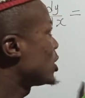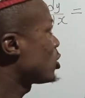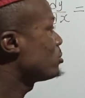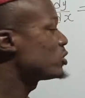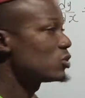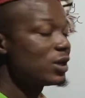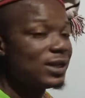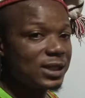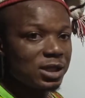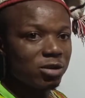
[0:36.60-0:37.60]
it comes to
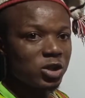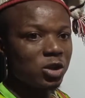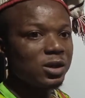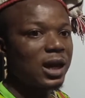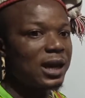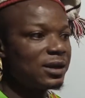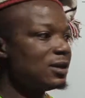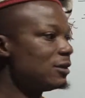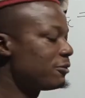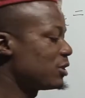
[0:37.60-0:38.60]
integration
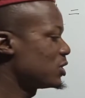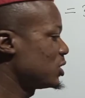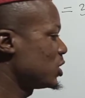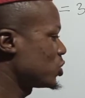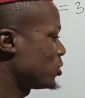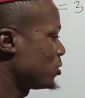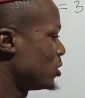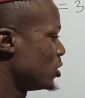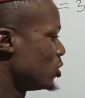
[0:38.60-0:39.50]
and differentiation.